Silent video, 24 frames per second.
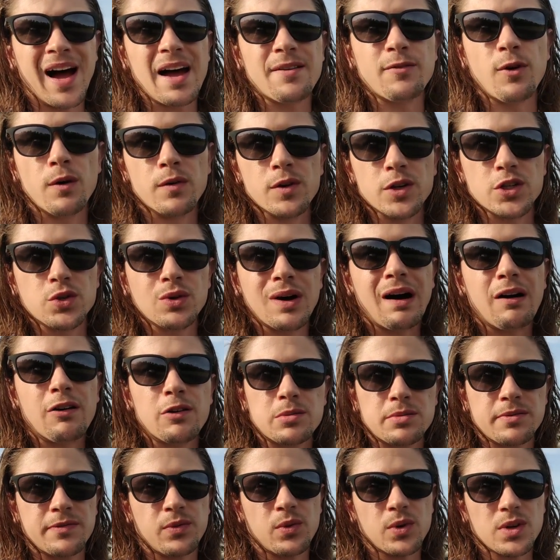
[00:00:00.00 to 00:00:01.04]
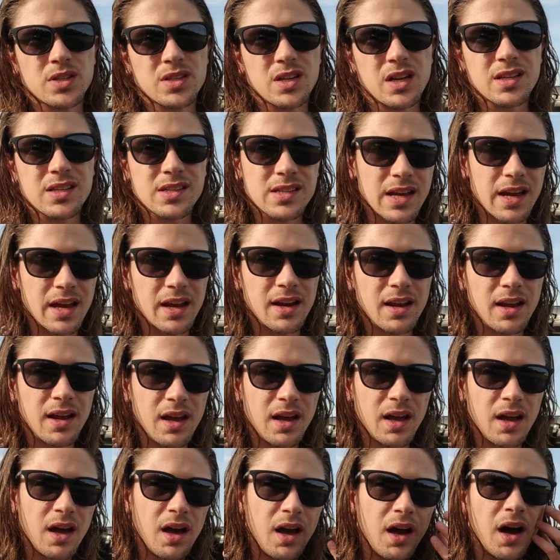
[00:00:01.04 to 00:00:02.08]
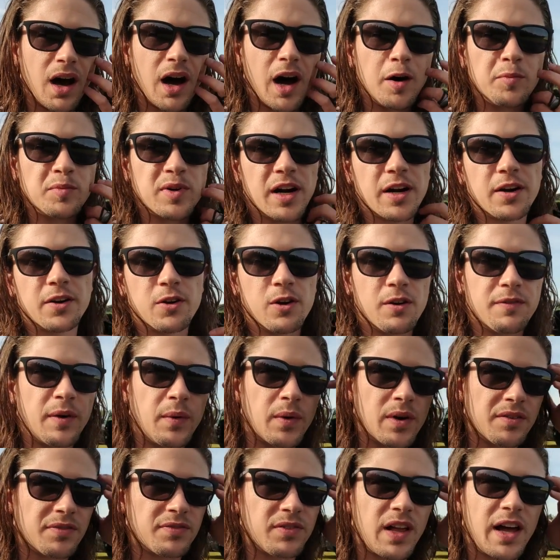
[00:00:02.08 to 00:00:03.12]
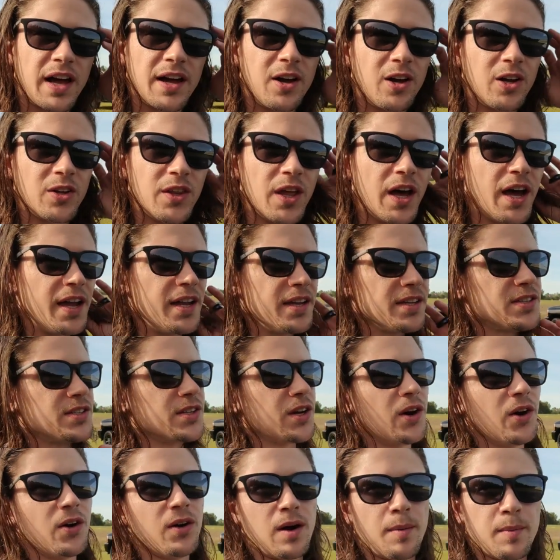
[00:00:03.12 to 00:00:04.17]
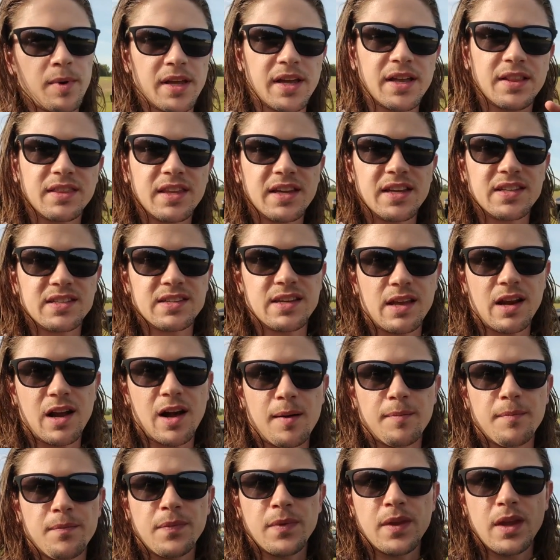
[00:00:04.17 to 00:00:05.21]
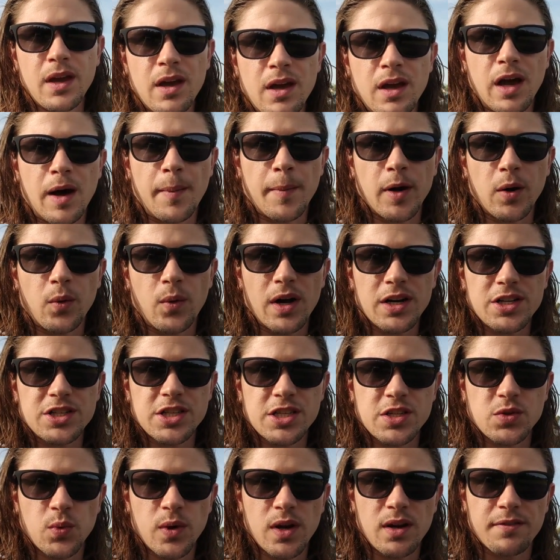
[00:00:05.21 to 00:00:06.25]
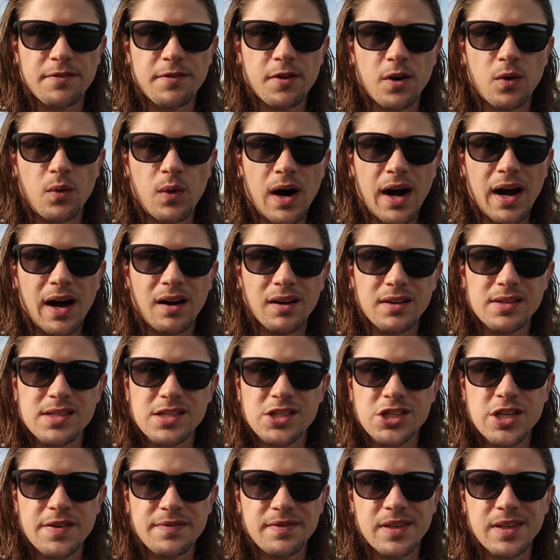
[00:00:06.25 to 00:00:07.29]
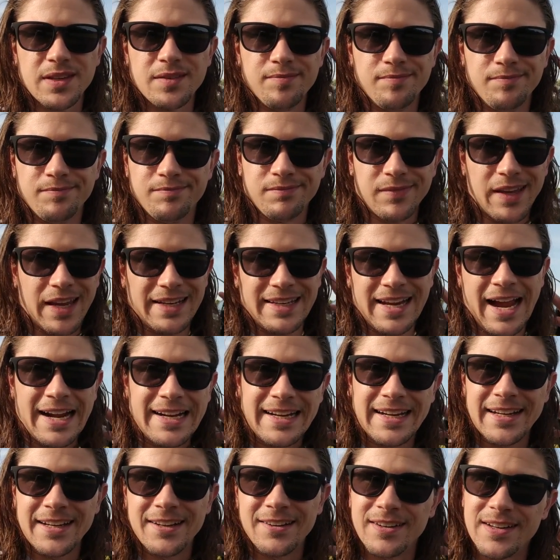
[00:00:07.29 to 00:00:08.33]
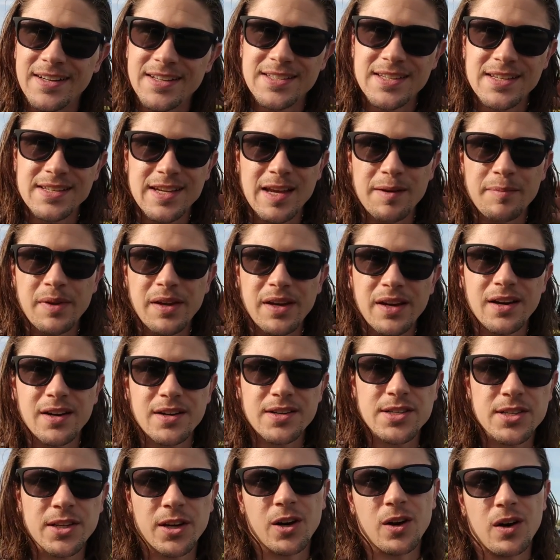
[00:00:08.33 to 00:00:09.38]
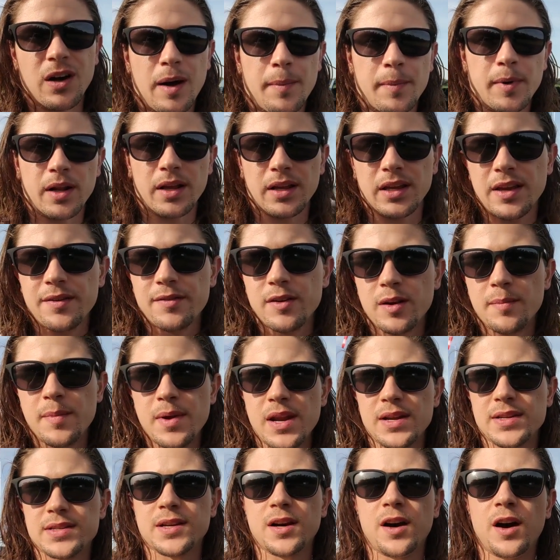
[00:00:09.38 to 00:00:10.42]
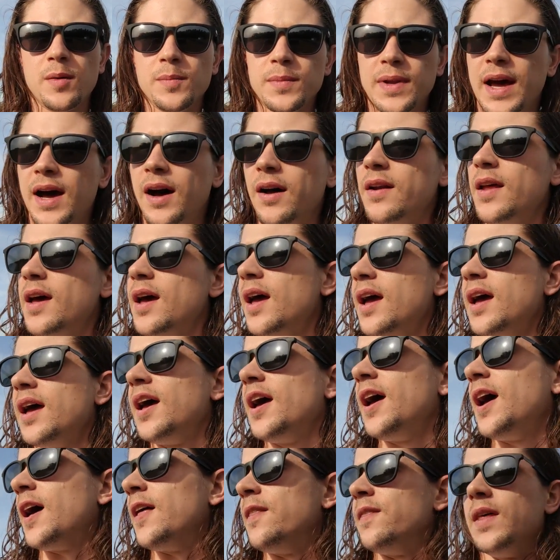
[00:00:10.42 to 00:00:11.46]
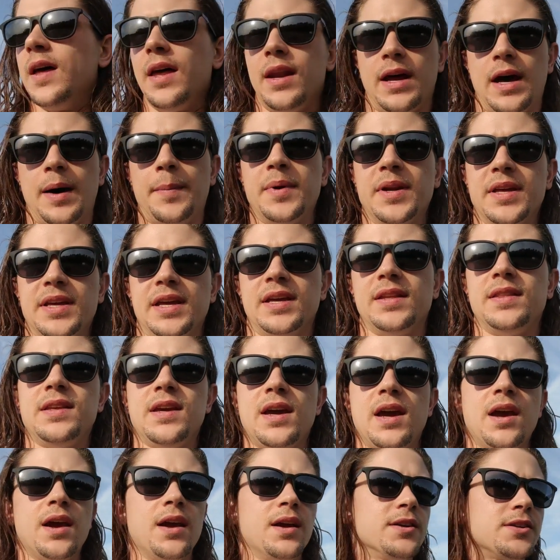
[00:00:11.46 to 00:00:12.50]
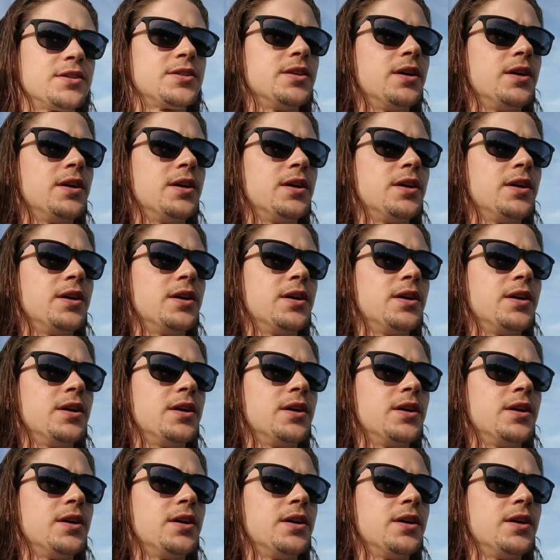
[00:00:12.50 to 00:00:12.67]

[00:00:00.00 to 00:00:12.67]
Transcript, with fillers: I have over 2 hours before sunset, but I don't know if I want to fly all night, so I'm going to get things set up. I'm going to watch this wind for a while. It's shifted like 90 degrees since I've been here, so I'm going to give it a minute to calm down, and then I'm going to get in the air.